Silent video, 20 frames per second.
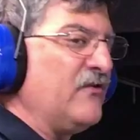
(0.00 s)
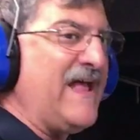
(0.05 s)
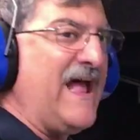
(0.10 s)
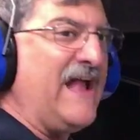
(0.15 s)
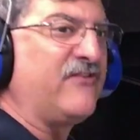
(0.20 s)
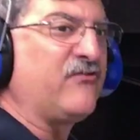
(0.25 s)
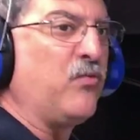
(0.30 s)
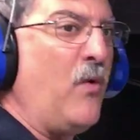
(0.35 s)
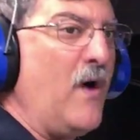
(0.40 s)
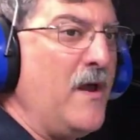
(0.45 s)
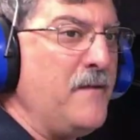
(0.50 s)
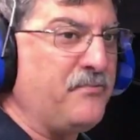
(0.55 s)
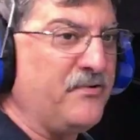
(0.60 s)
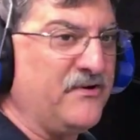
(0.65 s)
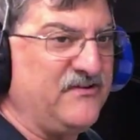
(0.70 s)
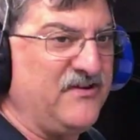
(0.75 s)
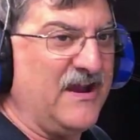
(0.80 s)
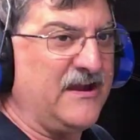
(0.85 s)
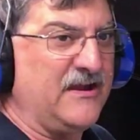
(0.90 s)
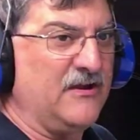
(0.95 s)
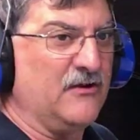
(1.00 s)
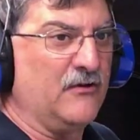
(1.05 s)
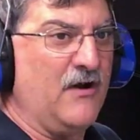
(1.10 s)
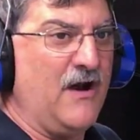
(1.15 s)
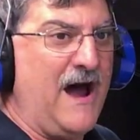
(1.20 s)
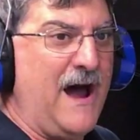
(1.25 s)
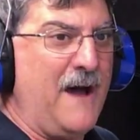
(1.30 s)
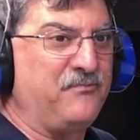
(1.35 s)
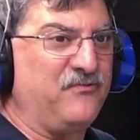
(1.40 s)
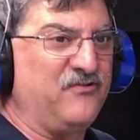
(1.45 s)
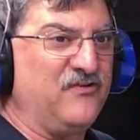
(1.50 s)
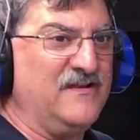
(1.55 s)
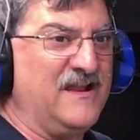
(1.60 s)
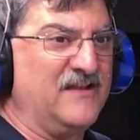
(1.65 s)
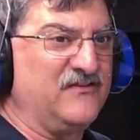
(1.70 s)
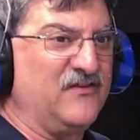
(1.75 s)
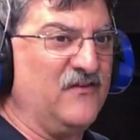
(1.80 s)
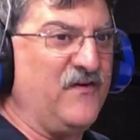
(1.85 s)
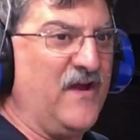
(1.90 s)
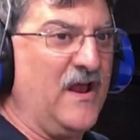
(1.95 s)
that's one particular option
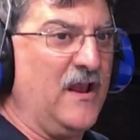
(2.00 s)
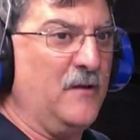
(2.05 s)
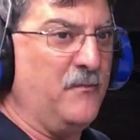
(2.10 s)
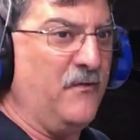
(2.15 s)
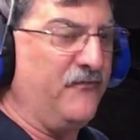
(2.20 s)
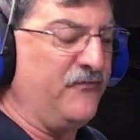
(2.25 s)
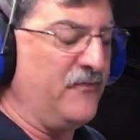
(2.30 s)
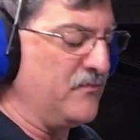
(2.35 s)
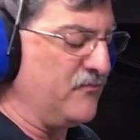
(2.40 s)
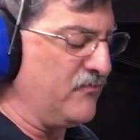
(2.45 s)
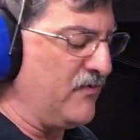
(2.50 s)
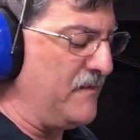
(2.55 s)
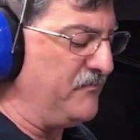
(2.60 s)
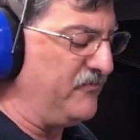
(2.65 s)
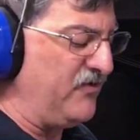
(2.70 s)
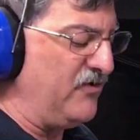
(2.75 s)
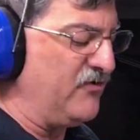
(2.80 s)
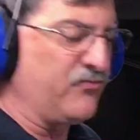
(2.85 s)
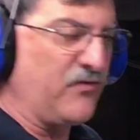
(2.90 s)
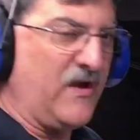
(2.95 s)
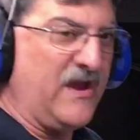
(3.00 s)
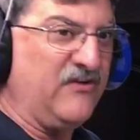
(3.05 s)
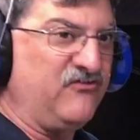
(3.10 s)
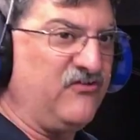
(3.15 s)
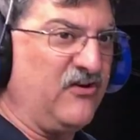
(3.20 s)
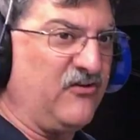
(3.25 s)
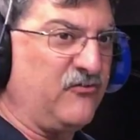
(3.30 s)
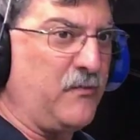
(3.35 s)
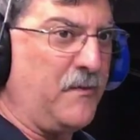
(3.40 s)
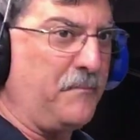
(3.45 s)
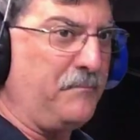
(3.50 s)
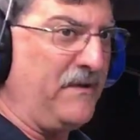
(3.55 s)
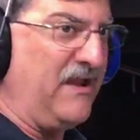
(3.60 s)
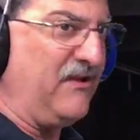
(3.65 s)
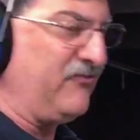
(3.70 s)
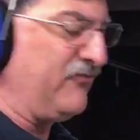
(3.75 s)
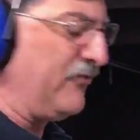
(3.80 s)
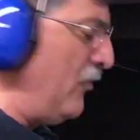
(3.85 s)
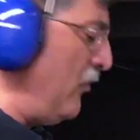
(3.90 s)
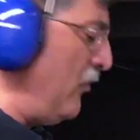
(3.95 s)
that's available from Crimson Trace. Just replace the